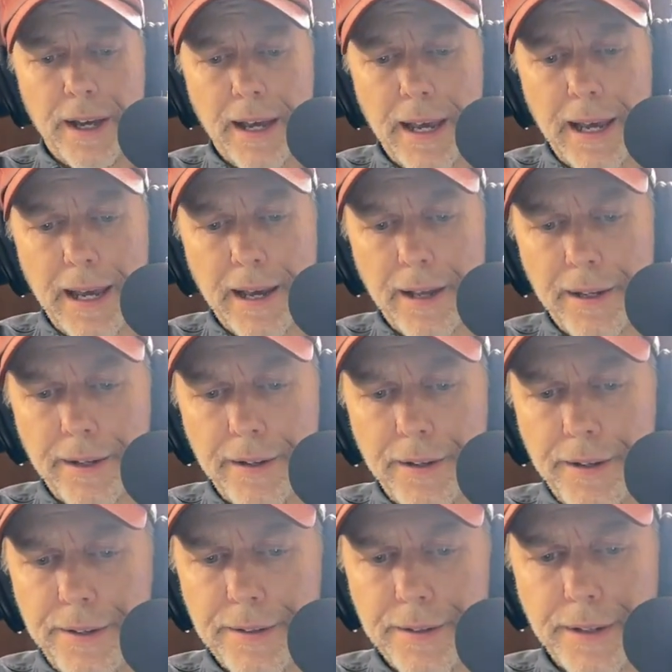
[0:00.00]

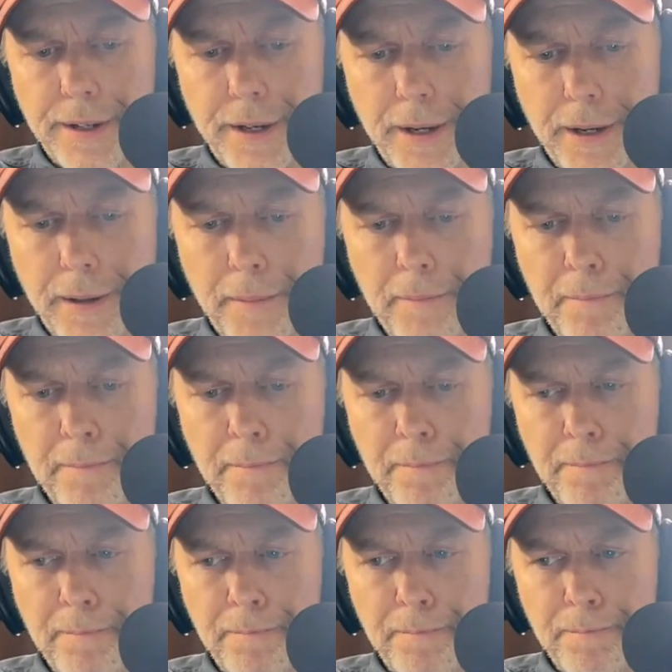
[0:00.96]
And um,
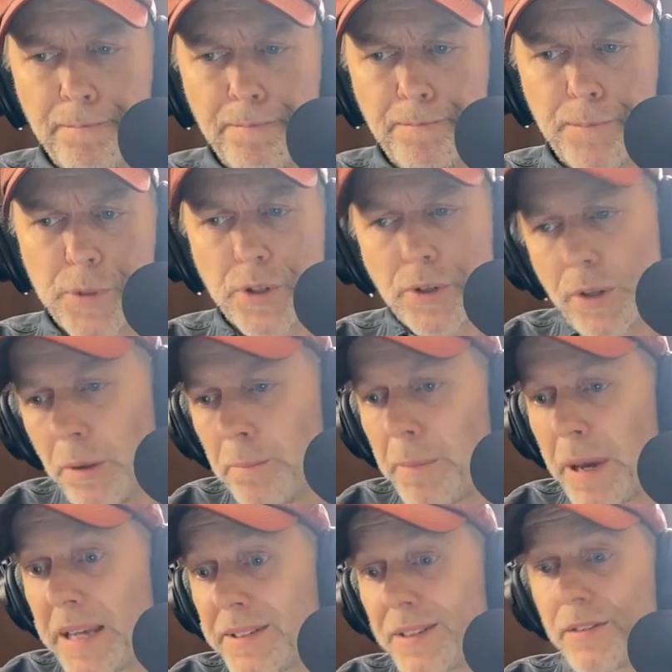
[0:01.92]
so, you know,
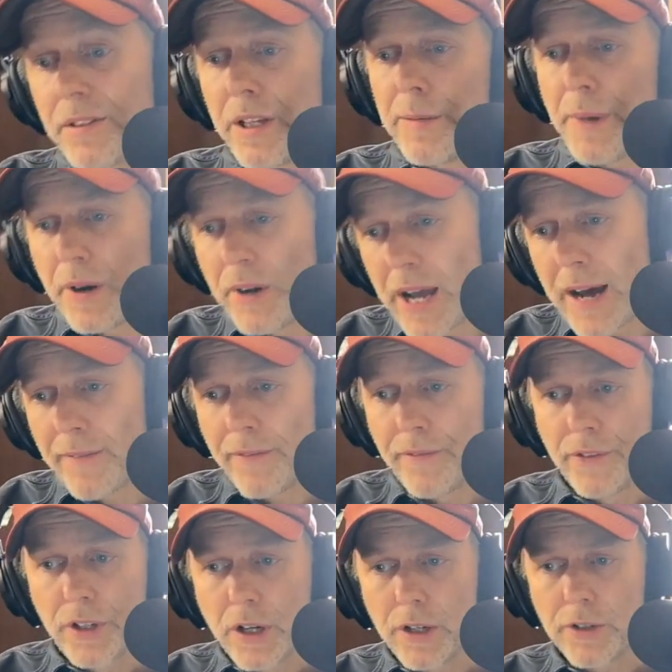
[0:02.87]
basically about half
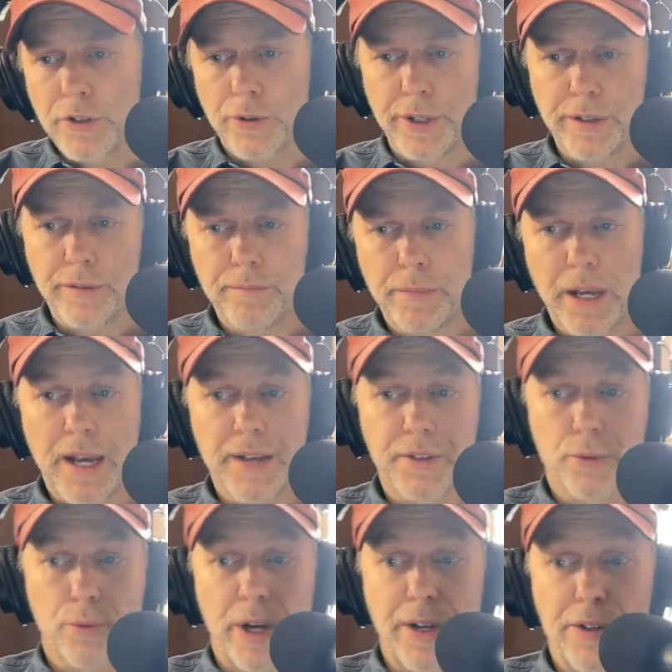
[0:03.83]
of the country
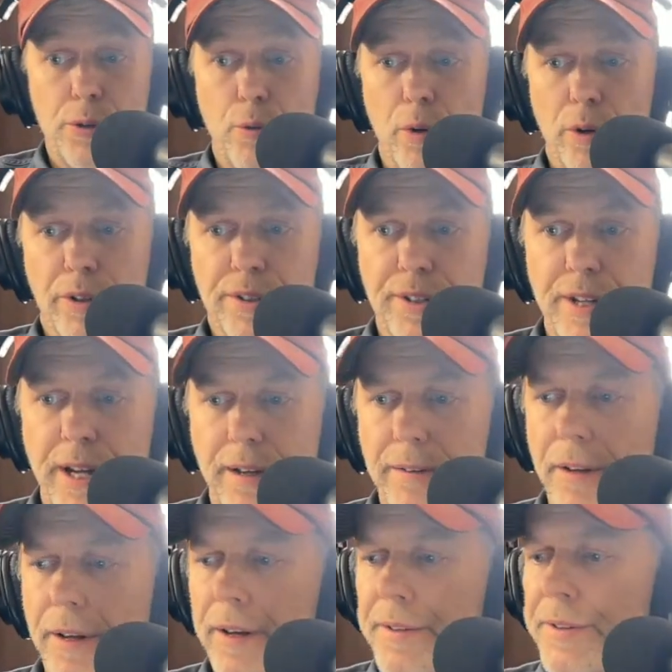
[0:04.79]
has a right to work state
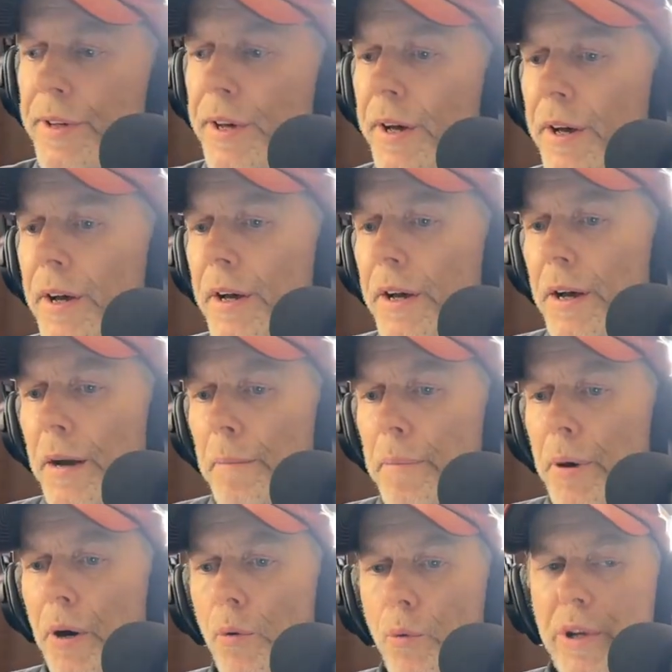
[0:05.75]
clause.
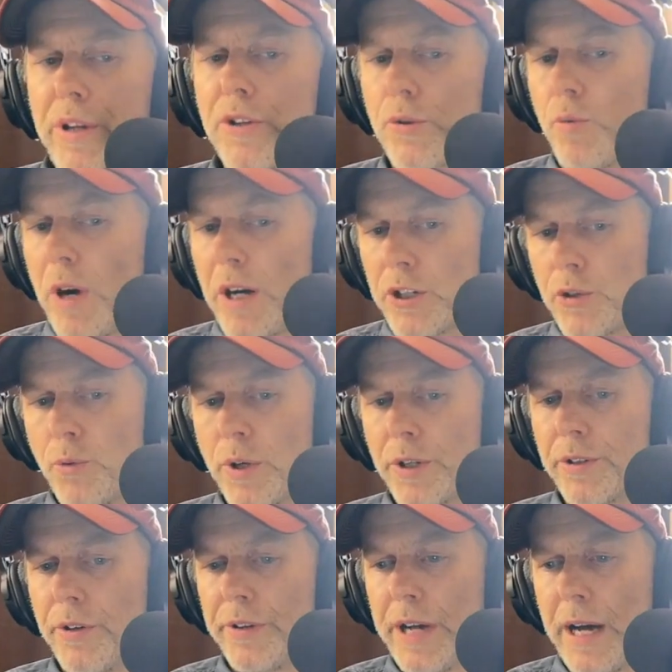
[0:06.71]
But we just watched
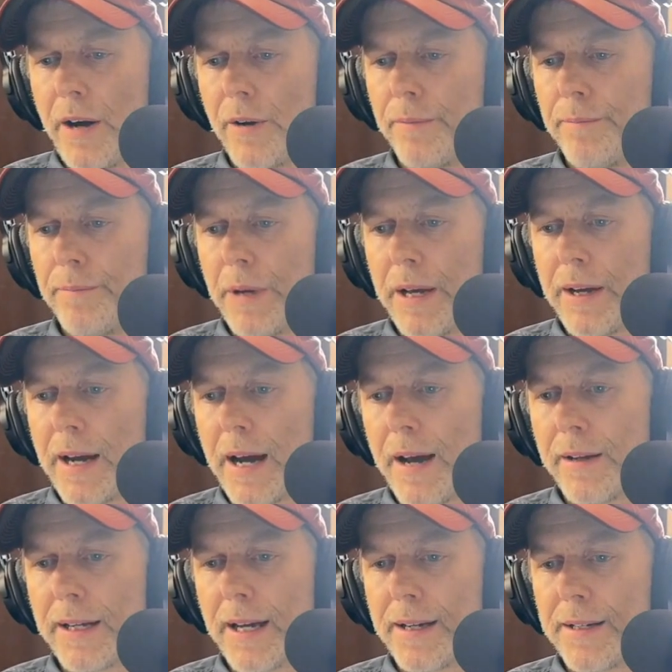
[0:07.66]
one go down. And
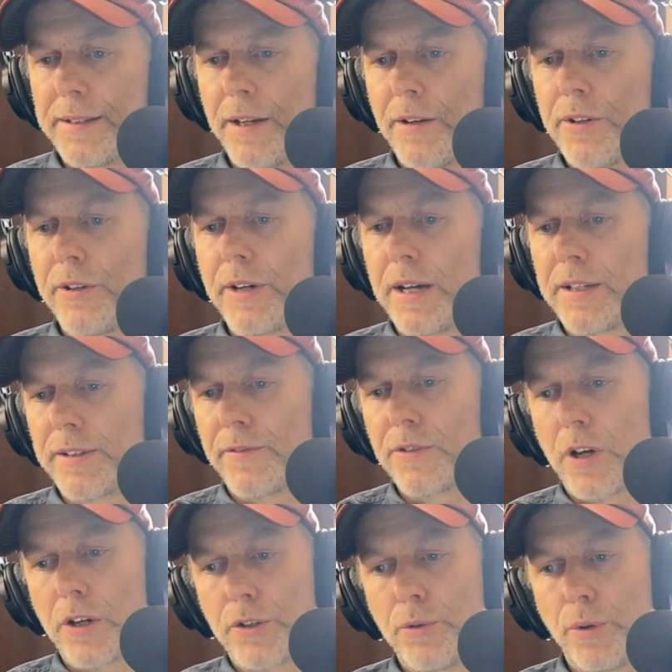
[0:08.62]
I got to tell you guys, I've
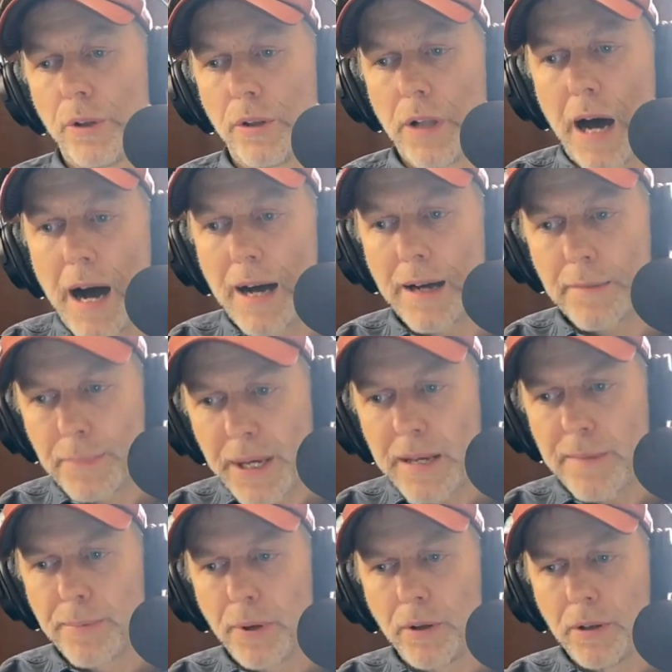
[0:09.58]
talked to a lot of
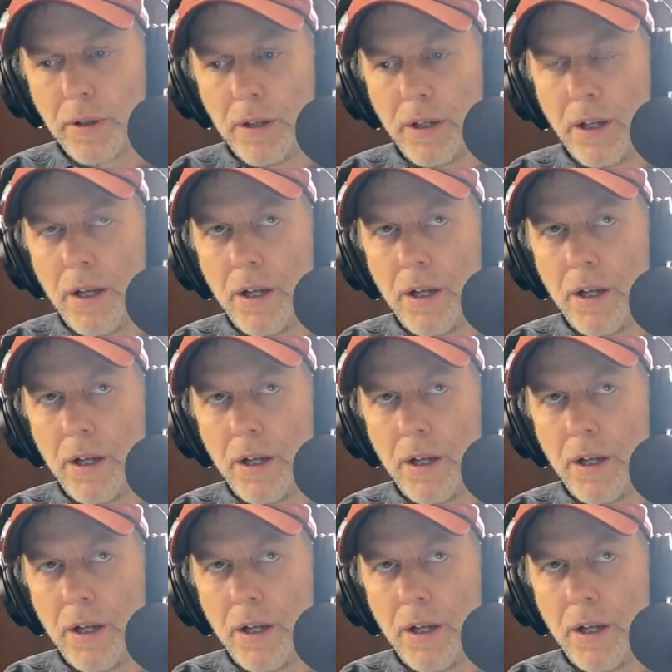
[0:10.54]
people